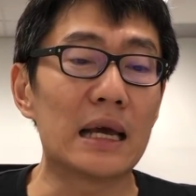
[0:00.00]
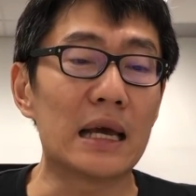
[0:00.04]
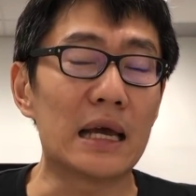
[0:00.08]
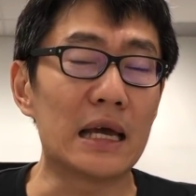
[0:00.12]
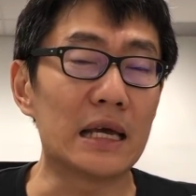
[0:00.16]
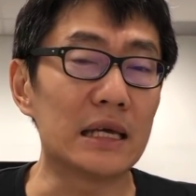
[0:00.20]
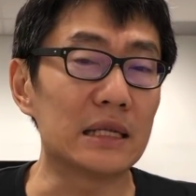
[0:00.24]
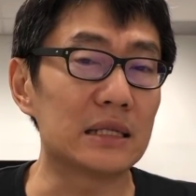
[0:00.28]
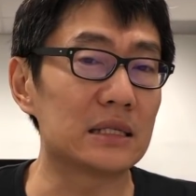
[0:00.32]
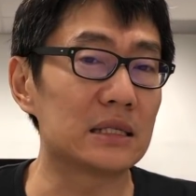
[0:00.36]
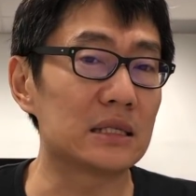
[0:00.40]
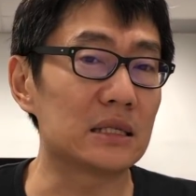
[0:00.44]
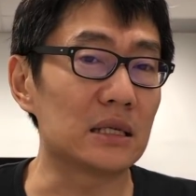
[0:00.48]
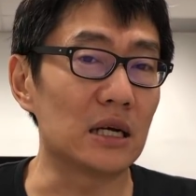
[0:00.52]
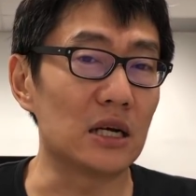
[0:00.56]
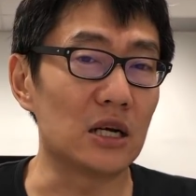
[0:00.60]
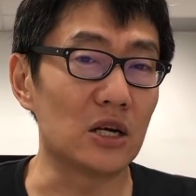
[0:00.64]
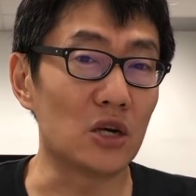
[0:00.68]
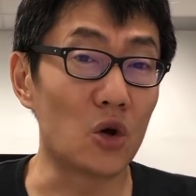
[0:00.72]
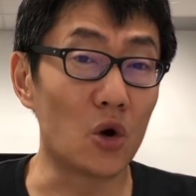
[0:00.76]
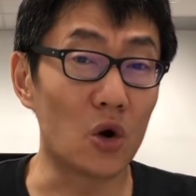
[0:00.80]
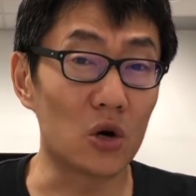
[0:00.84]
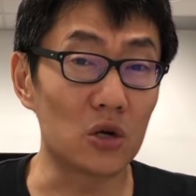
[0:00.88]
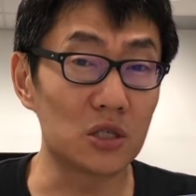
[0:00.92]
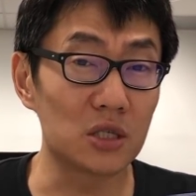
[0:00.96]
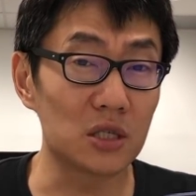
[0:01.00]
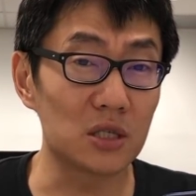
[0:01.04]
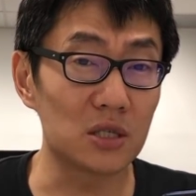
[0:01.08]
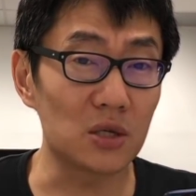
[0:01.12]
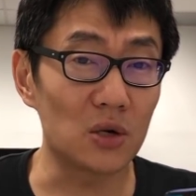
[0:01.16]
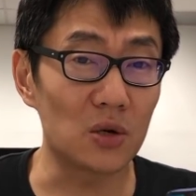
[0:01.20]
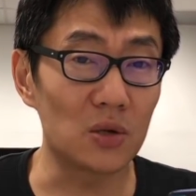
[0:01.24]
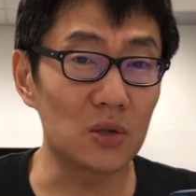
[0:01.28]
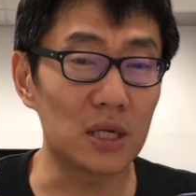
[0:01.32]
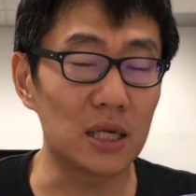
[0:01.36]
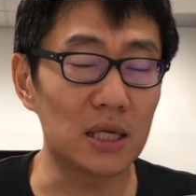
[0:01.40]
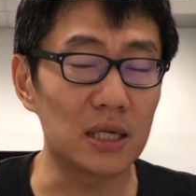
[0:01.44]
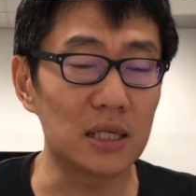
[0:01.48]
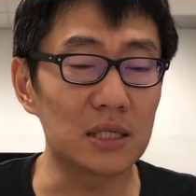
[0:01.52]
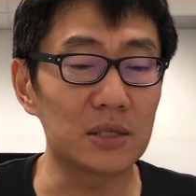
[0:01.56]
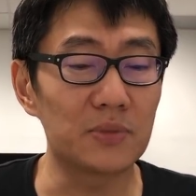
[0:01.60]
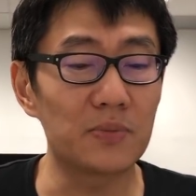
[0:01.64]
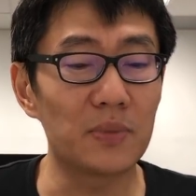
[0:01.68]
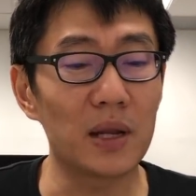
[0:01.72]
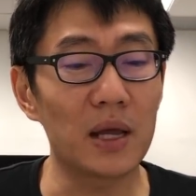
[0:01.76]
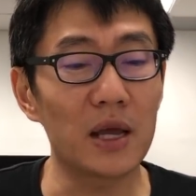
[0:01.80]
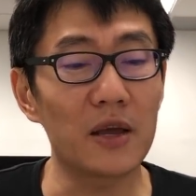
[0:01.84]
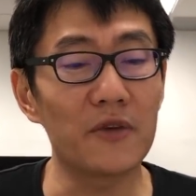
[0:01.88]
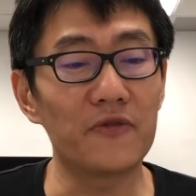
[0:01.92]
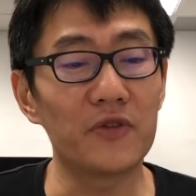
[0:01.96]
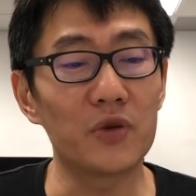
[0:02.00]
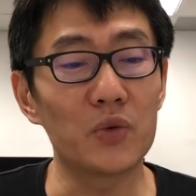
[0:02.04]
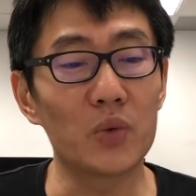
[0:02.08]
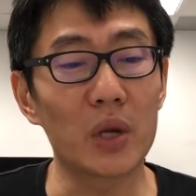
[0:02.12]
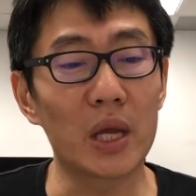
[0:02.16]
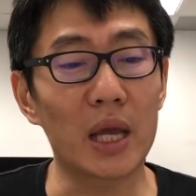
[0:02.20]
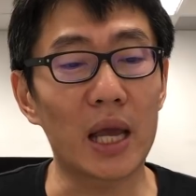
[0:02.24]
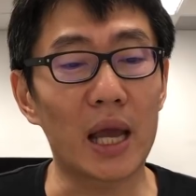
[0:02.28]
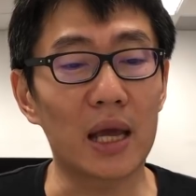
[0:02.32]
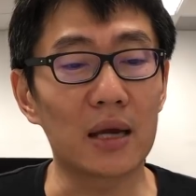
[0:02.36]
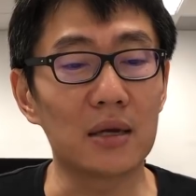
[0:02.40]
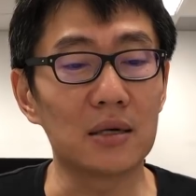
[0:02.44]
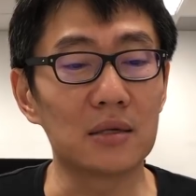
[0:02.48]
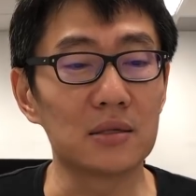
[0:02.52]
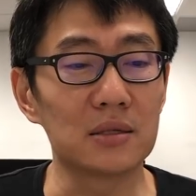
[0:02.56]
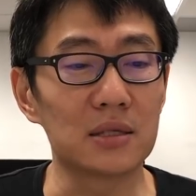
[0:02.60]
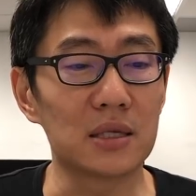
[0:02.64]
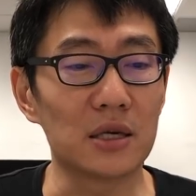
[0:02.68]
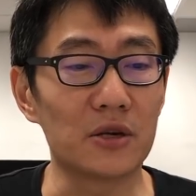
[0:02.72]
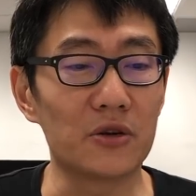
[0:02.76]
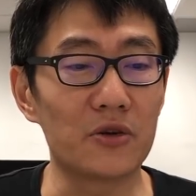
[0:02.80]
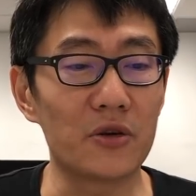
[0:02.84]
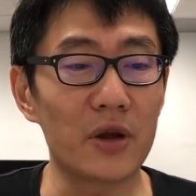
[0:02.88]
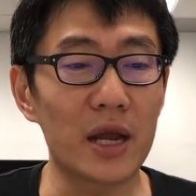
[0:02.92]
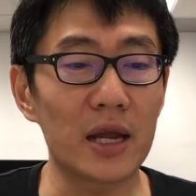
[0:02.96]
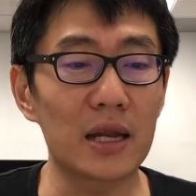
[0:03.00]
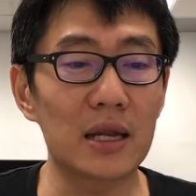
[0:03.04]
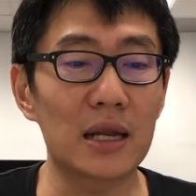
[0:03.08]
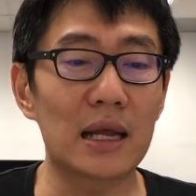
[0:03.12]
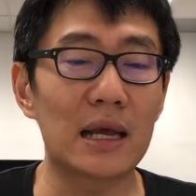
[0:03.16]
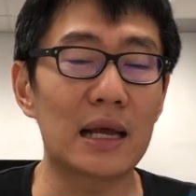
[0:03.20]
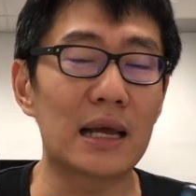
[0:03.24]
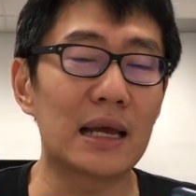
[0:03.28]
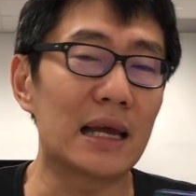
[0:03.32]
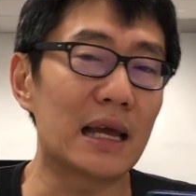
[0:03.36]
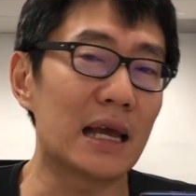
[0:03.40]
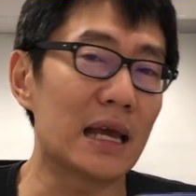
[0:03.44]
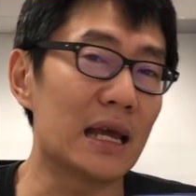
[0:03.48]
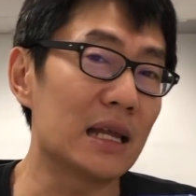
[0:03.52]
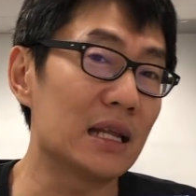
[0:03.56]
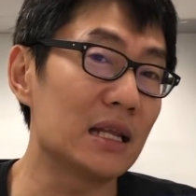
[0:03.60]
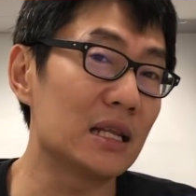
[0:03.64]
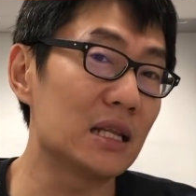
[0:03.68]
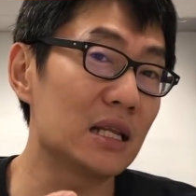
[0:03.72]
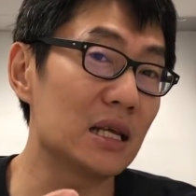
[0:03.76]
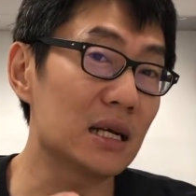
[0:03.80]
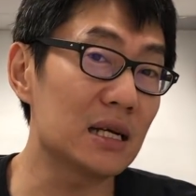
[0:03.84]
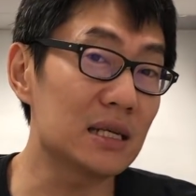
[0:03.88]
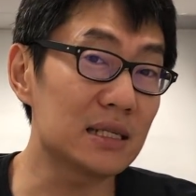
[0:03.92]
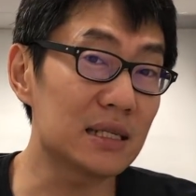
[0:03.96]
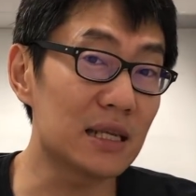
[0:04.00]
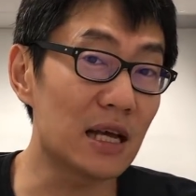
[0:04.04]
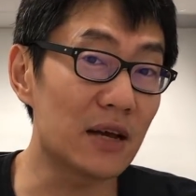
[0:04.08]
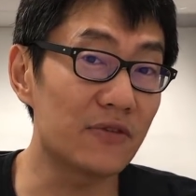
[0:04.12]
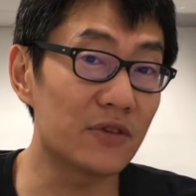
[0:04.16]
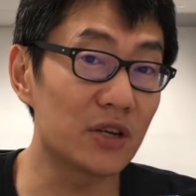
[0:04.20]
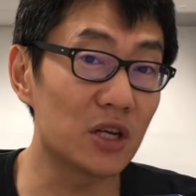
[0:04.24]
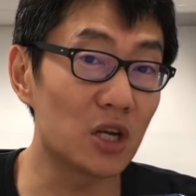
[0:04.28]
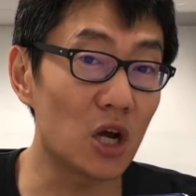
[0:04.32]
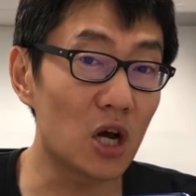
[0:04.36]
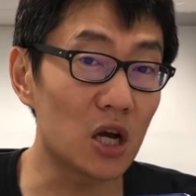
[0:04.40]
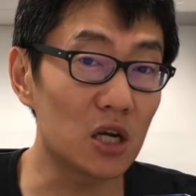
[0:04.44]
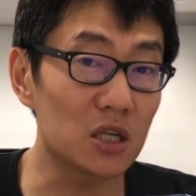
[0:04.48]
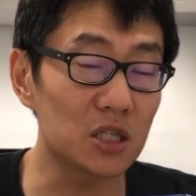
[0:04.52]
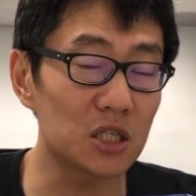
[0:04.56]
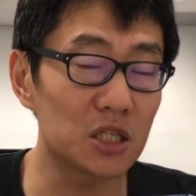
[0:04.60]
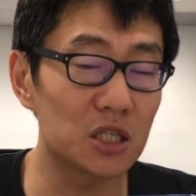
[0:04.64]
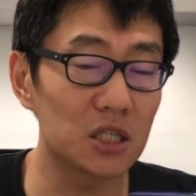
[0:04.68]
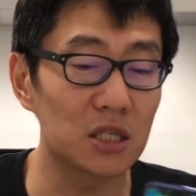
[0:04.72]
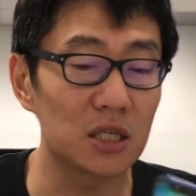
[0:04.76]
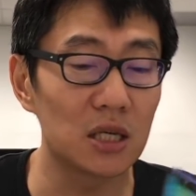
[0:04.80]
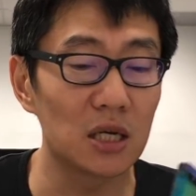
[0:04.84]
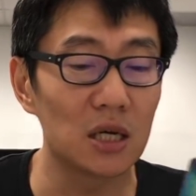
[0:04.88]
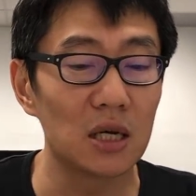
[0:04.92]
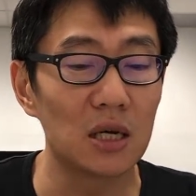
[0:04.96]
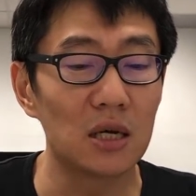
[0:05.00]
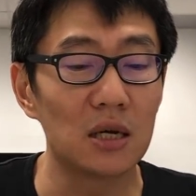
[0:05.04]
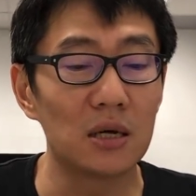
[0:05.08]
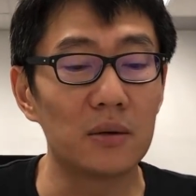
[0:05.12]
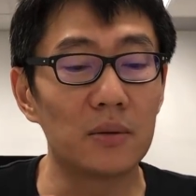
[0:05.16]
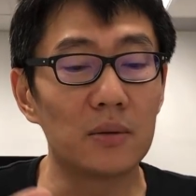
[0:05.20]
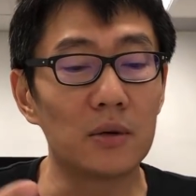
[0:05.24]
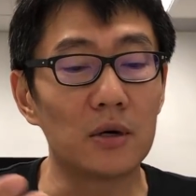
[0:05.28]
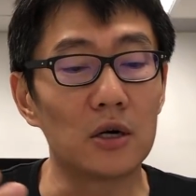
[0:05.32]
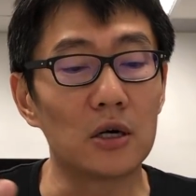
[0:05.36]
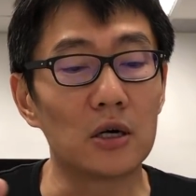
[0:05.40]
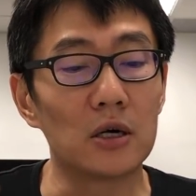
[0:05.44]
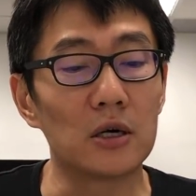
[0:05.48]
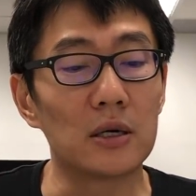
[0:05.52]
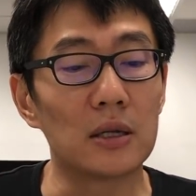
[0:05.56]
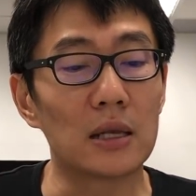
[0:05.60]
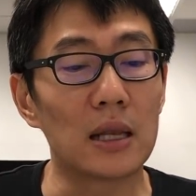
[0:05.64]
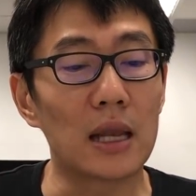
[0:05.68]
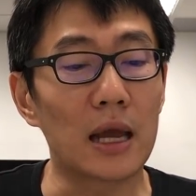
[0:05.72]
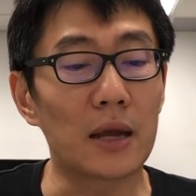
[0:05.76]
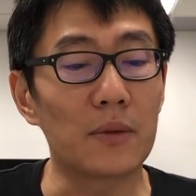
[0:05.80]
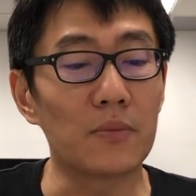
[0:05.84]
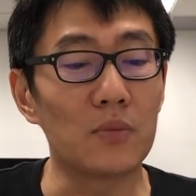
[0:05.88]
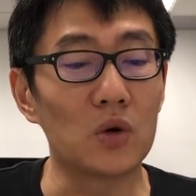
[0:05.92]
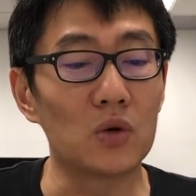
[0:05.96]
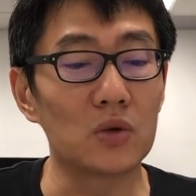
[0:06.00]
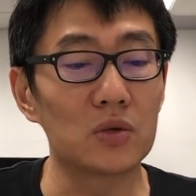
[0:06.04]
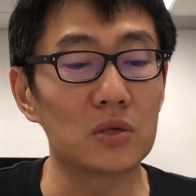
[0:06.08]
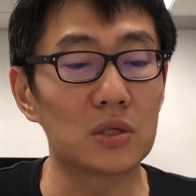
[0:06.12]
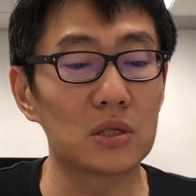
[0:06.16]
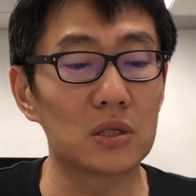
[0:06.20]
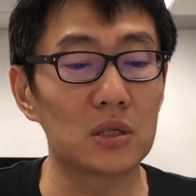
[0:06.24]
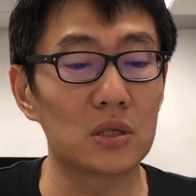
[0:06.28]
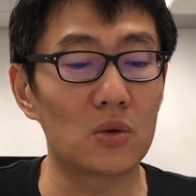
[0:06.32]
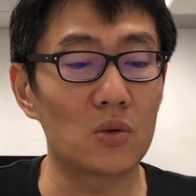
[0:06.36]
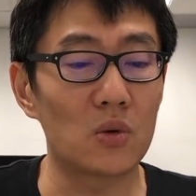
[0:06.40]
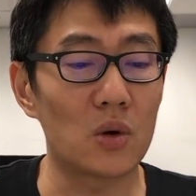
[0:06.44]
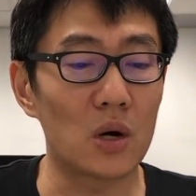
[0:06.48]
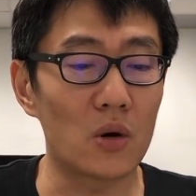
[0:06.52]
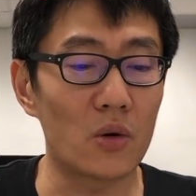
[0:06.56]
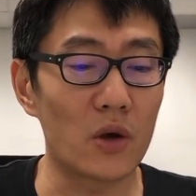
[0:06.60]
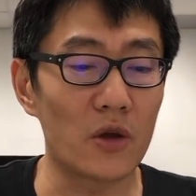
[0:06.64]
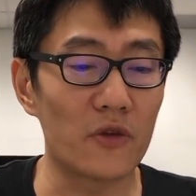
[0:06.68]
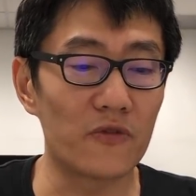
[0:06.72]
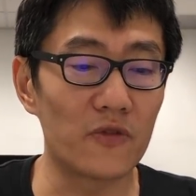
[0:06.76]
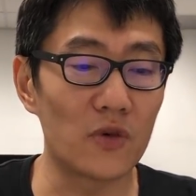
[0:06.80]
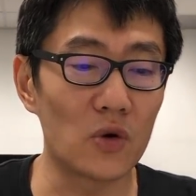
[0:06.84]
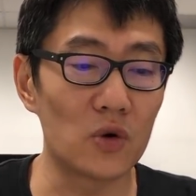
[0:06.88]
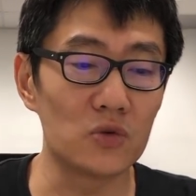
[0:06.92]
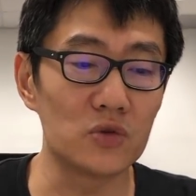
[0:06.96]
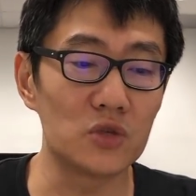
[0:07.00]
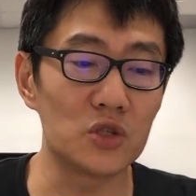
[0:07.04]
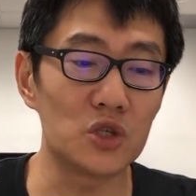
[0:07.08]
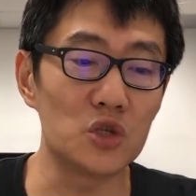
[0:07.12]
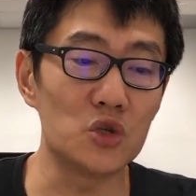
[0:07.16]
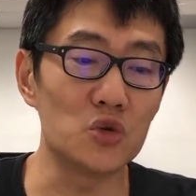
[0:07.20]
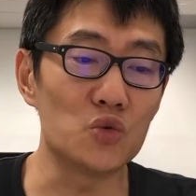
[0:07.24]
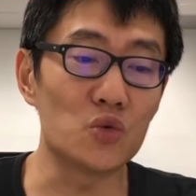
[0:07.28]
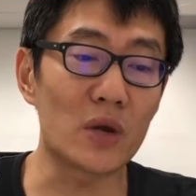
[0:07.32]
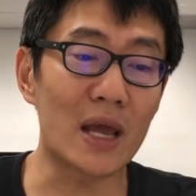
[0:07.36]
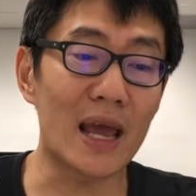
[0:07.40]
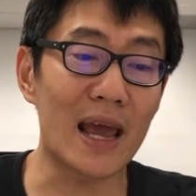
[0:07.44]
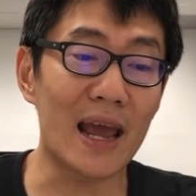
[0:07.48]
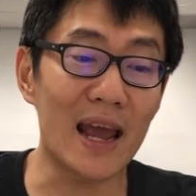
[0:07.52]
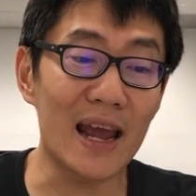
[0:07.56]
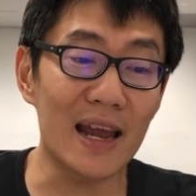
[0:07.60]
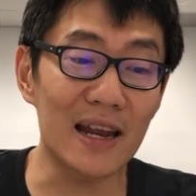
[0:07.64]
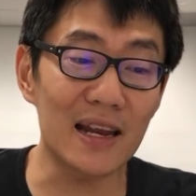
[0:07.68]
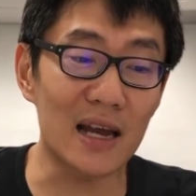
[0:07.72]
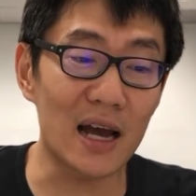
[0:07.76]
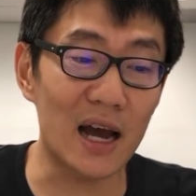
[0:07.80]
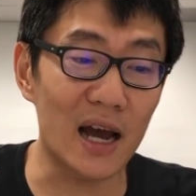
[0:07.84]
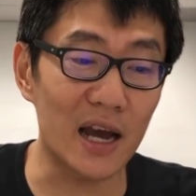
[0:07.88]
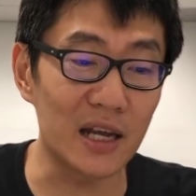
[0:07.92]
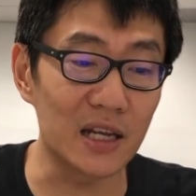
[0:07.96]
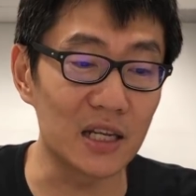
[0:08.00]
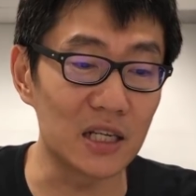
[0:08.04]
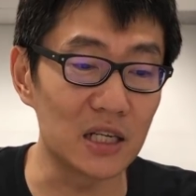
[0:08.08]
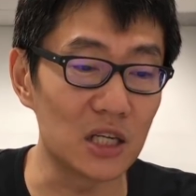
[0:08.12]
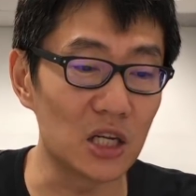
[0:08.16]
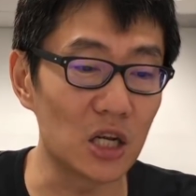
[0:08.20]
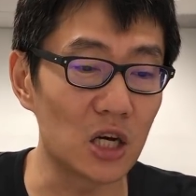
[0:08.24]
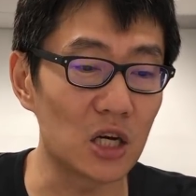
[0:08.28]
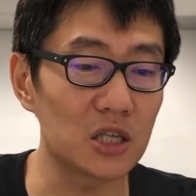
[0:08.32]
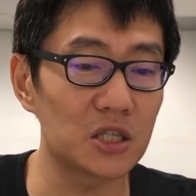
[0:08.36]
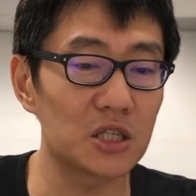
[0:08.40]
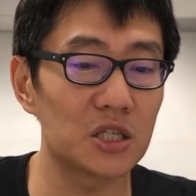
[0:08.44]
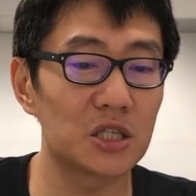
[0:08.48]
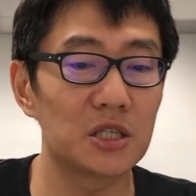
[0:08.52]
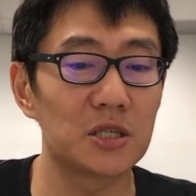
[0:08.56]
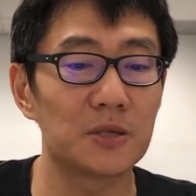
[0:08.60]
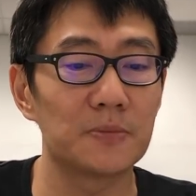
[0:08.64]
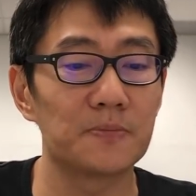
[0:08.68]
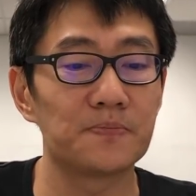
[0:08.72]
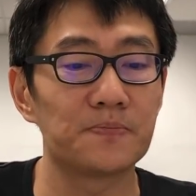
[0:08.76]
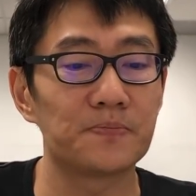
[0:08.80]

it's a gorgeous OLED display. Viewing angles are great. It does have a notch. Like most Huawei phones, you can hide the notch.